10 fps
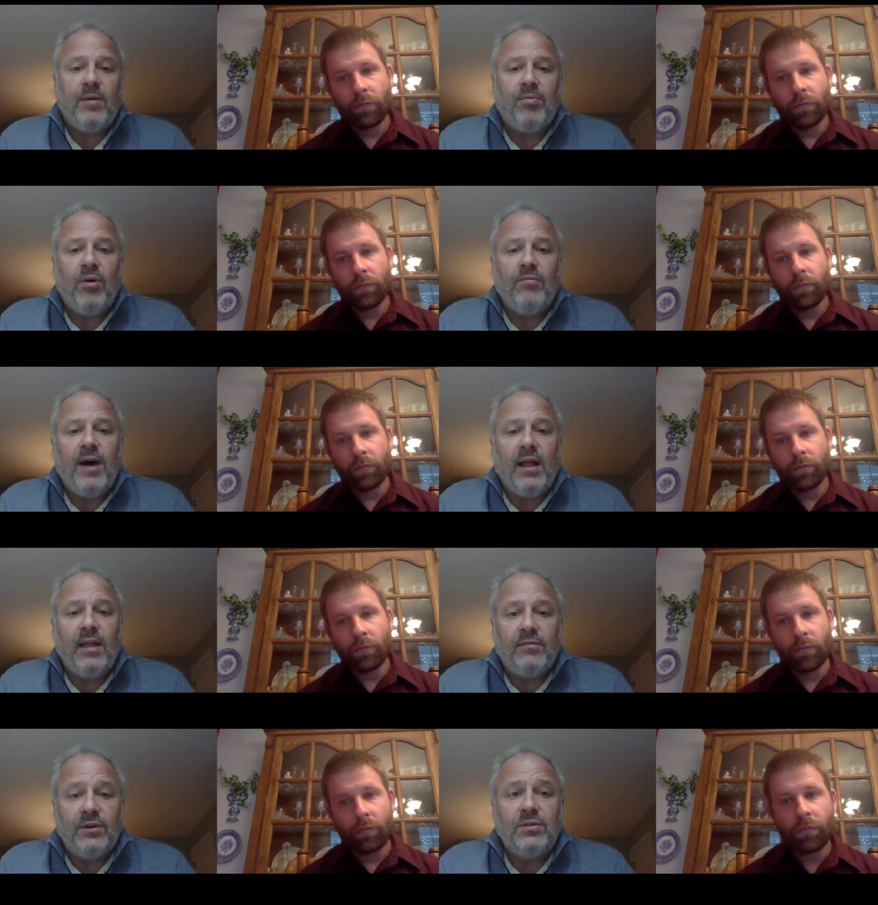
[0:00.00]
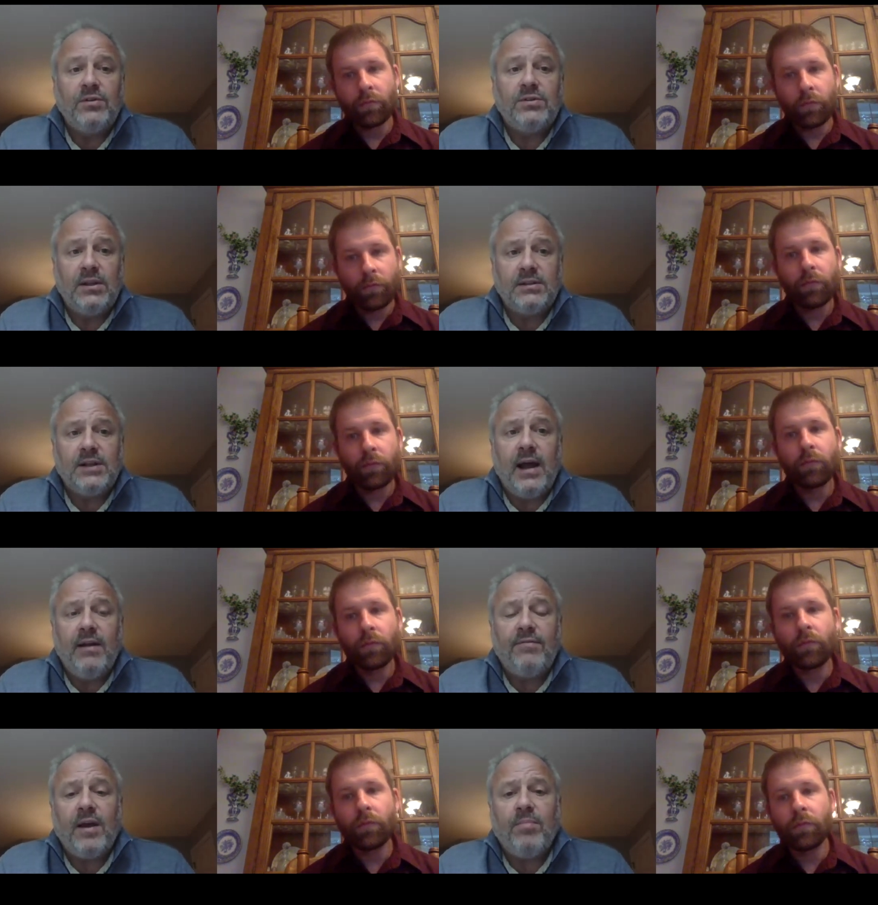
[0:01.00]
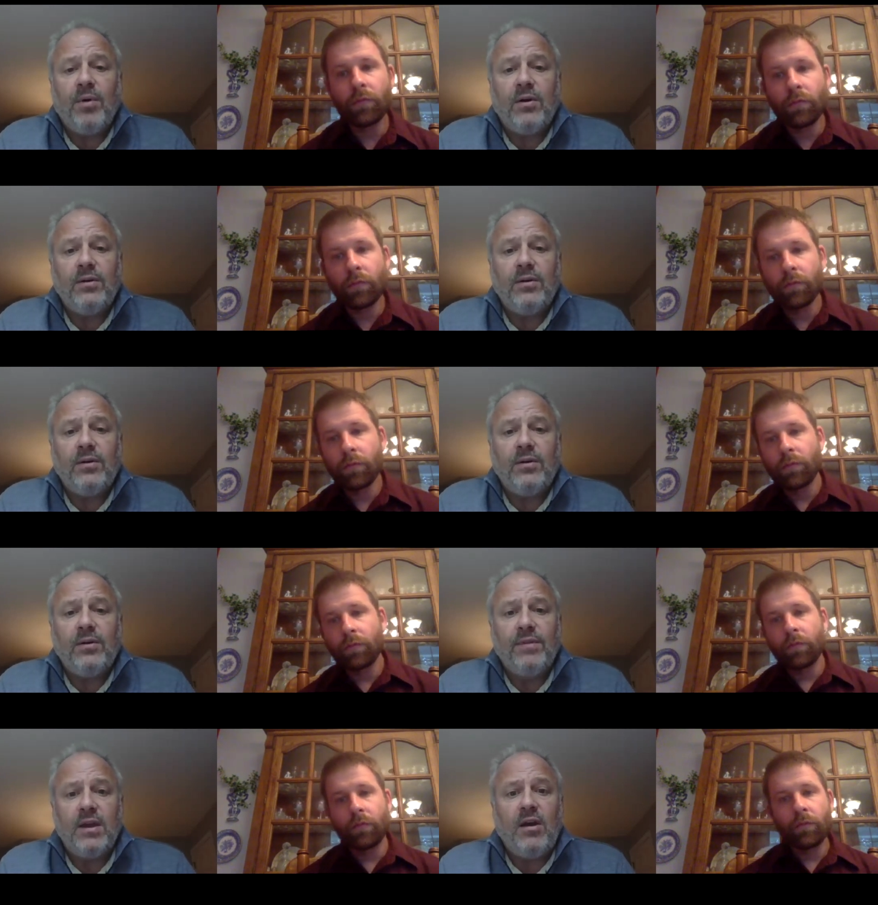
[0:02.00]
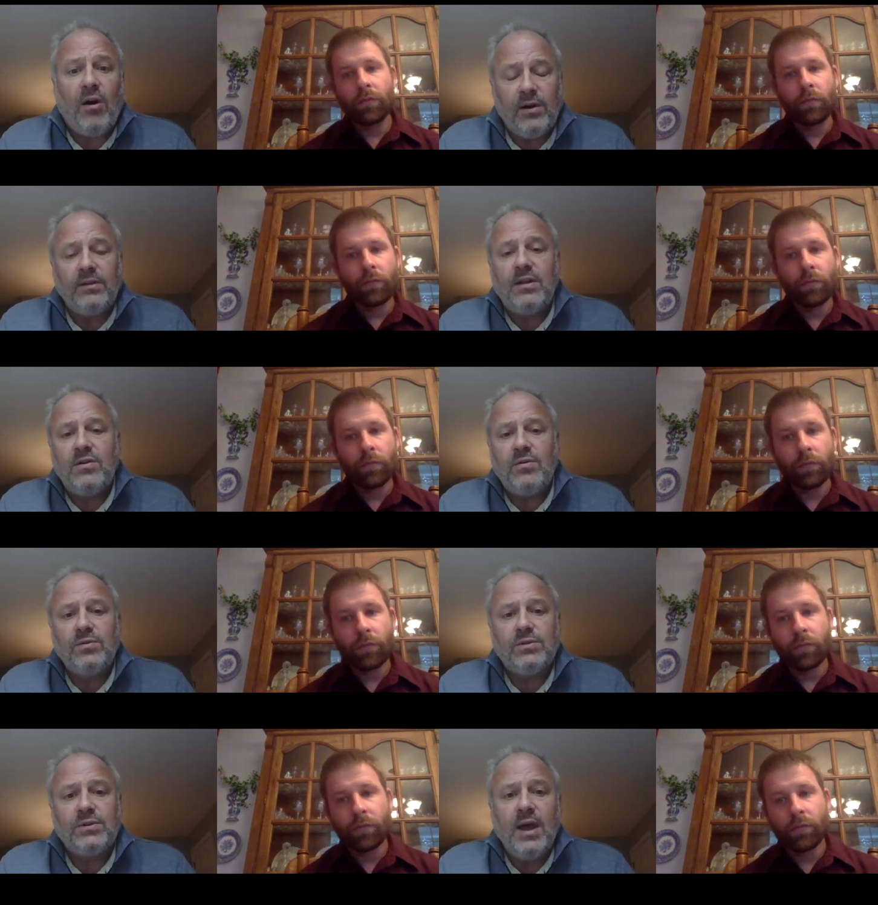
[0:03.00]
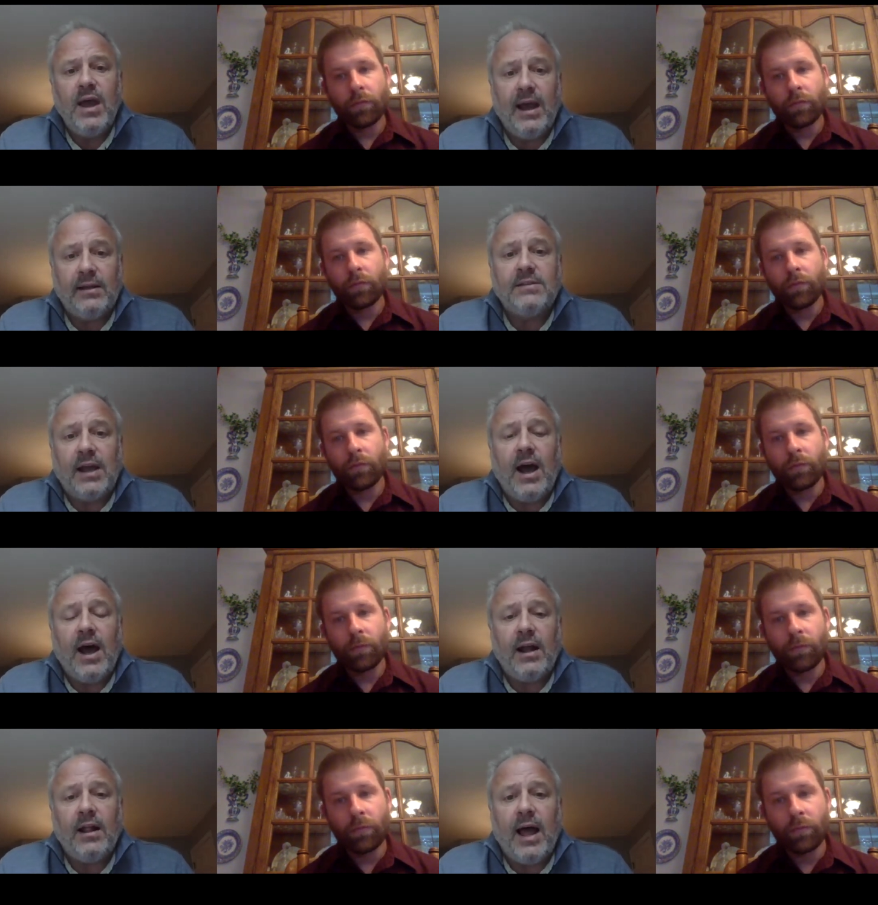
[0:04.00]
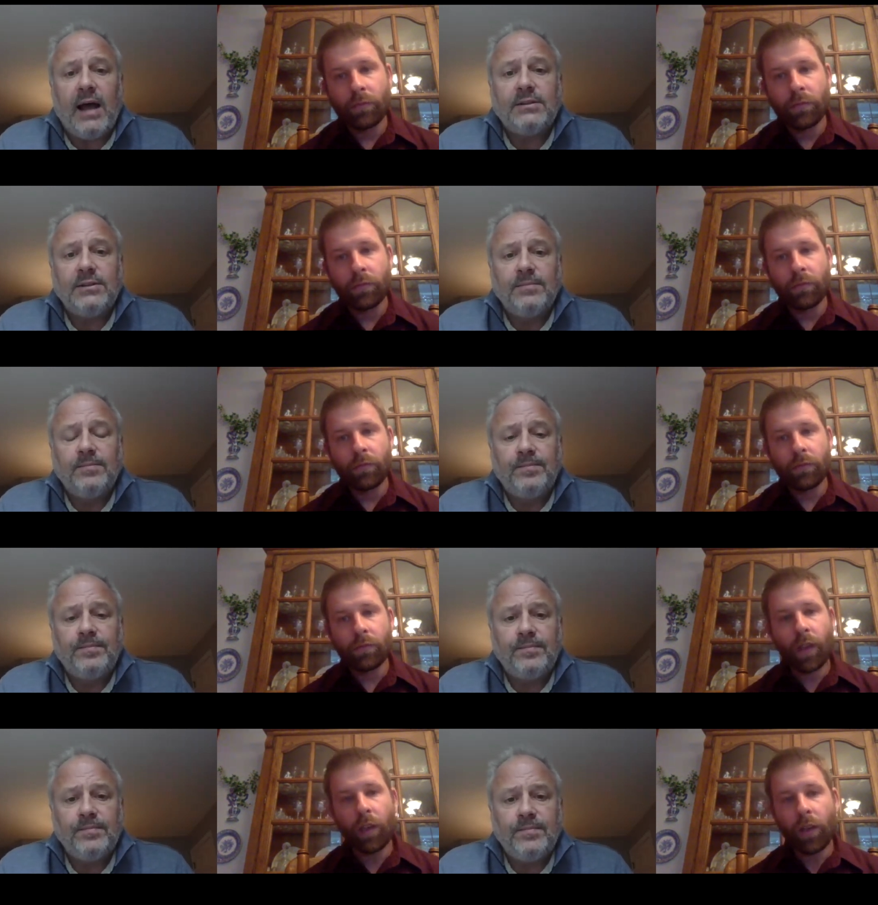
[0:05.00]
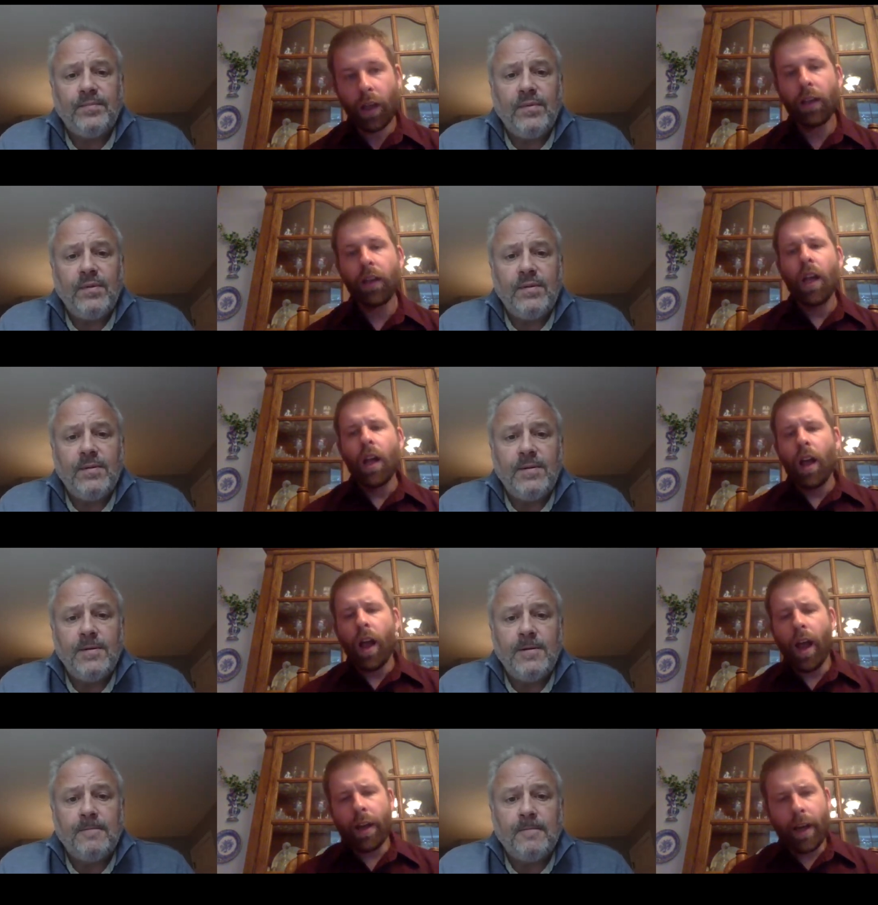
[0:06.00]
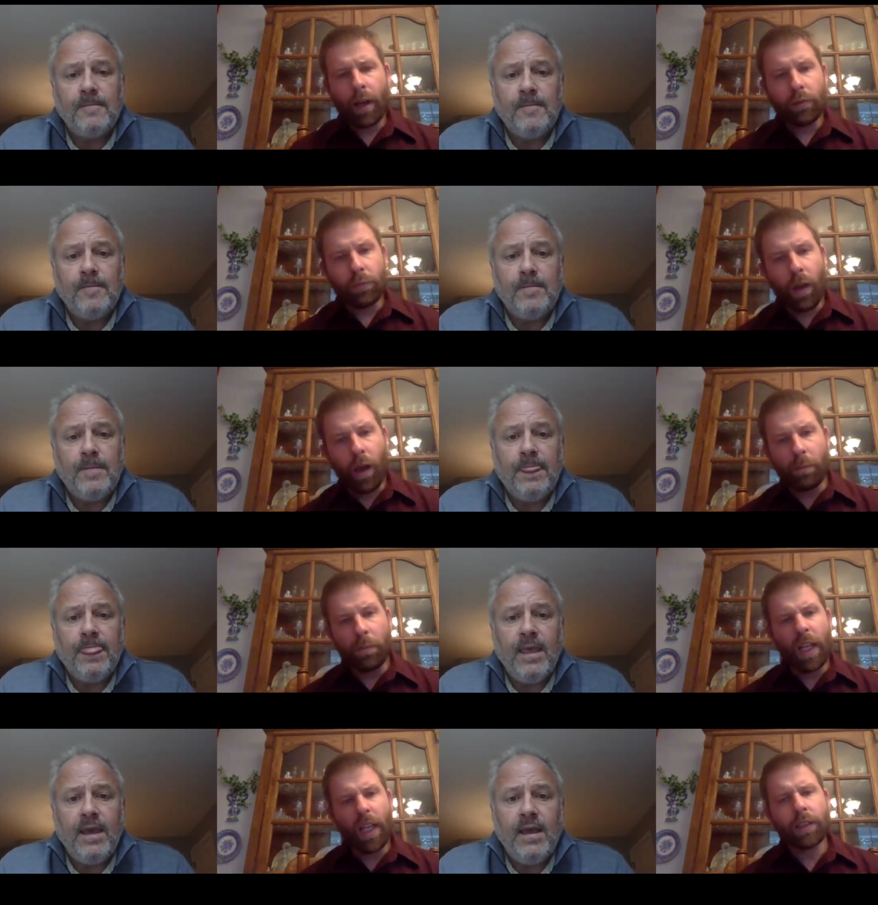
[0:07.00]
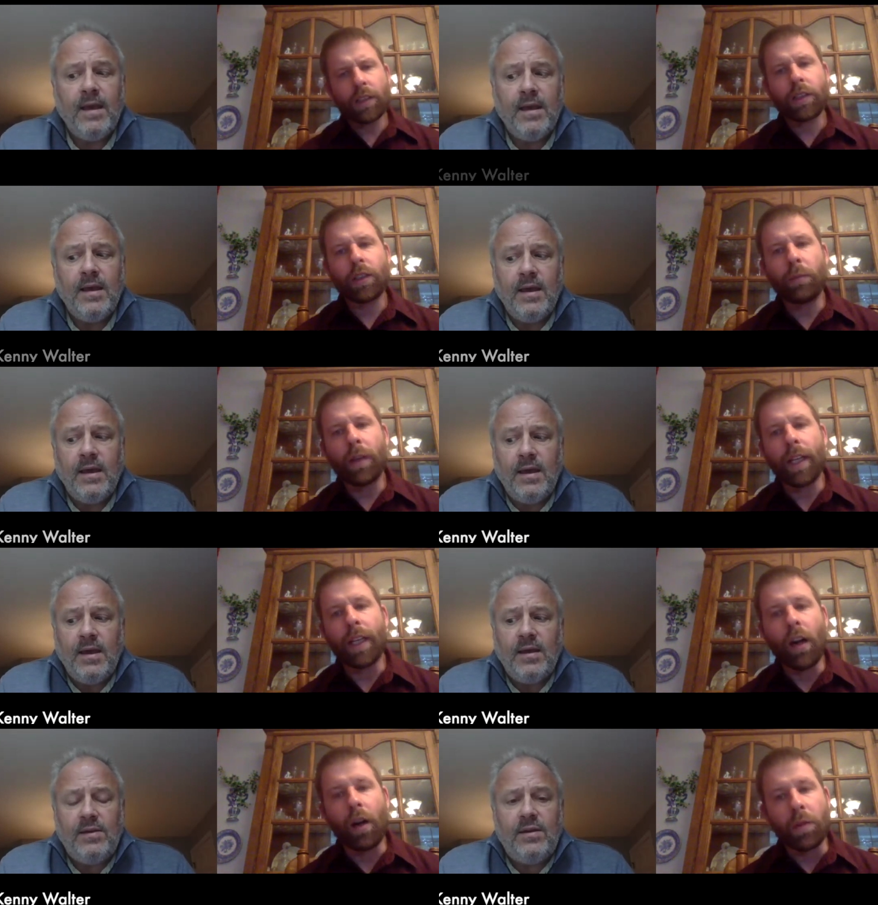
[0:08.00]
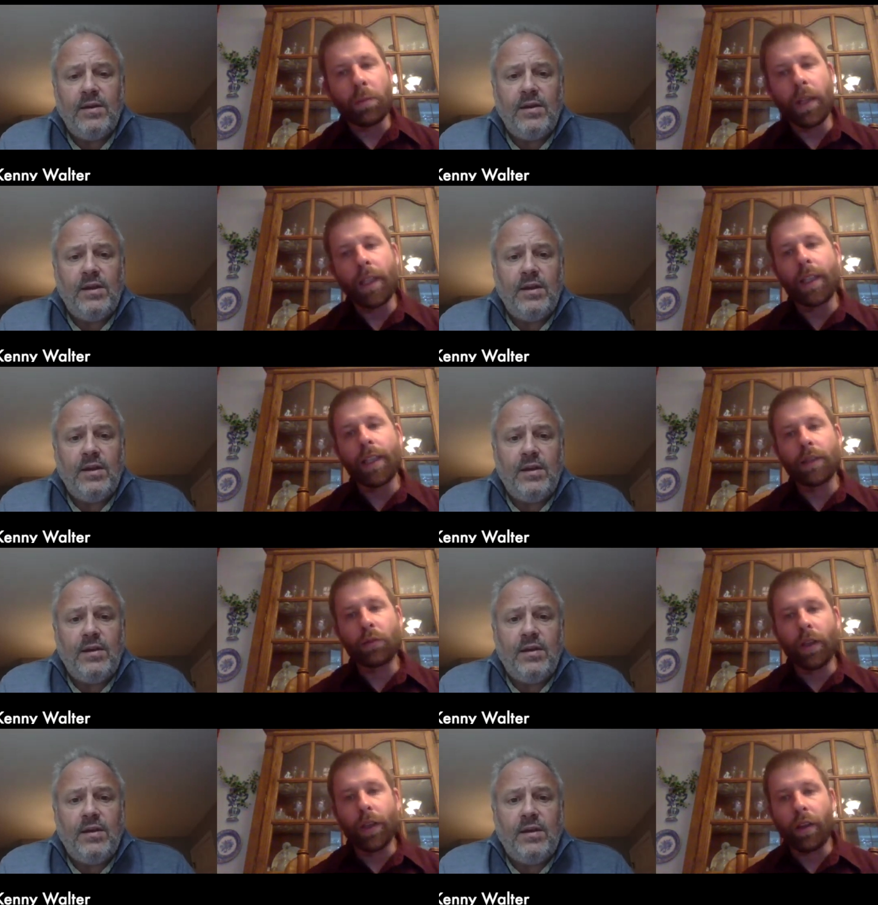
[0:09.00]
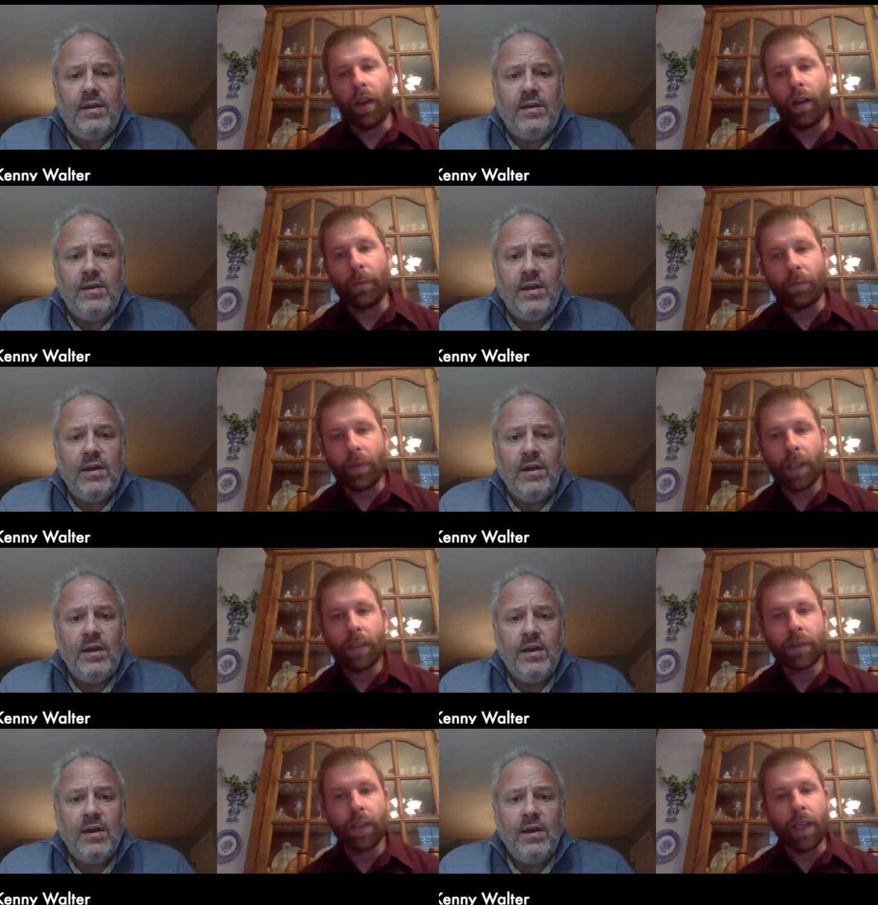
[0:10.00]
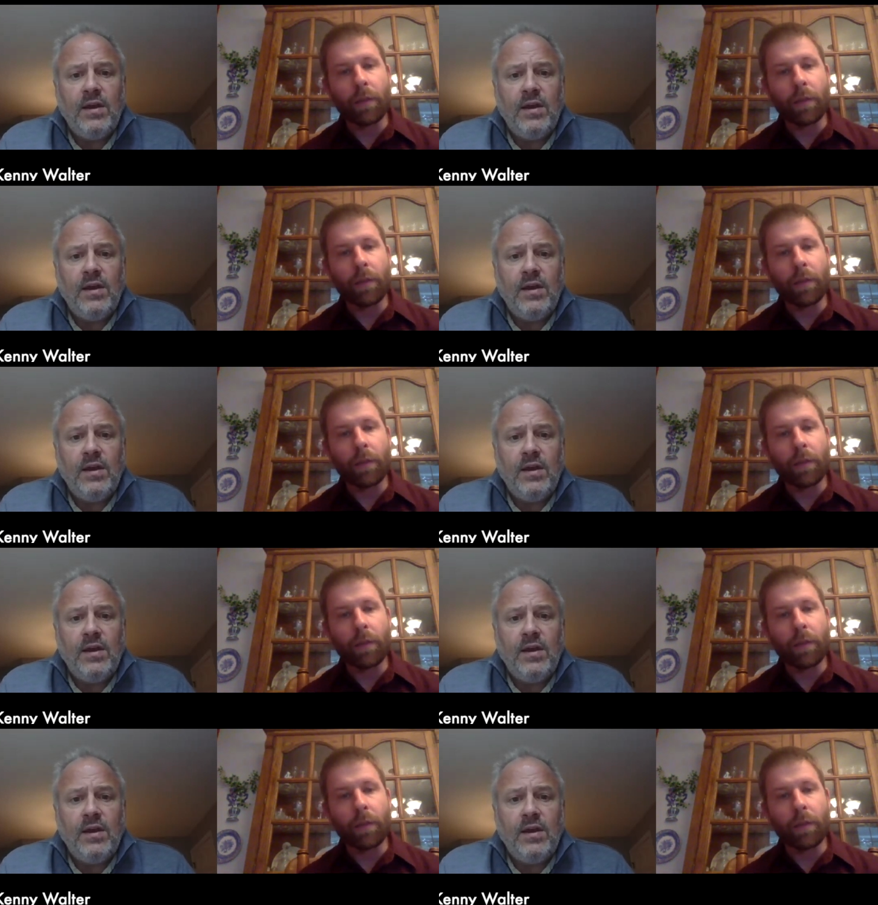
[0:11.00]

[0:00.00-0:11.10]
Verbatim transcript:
Speaker 1: profile and reducing the side effect burden of the currently used antipsychotic class.
Speaker 2: Okay. And now, um, because there's so many comorbidities with um, psych